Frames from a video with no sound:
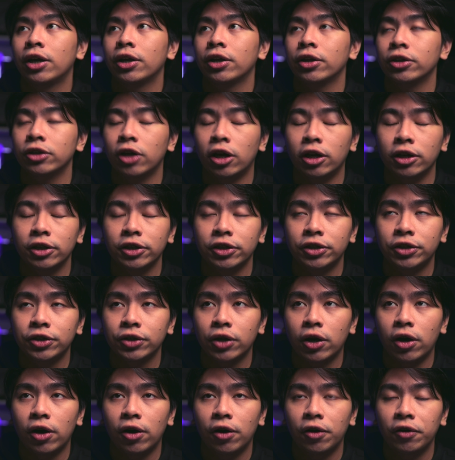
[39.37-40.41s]
your knowledge
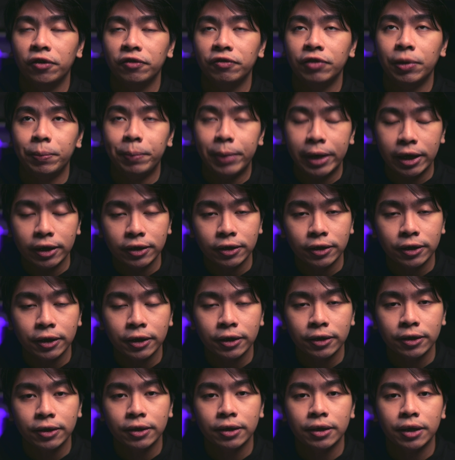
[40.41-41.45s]
of the
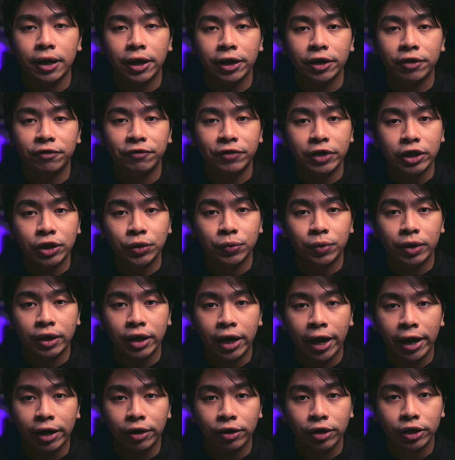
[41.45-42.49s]
basics like visual
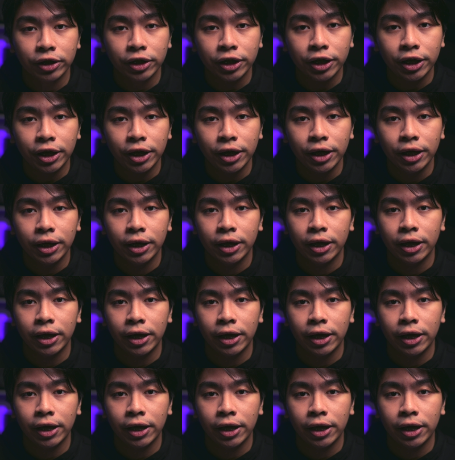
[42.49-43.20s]
hierarchy,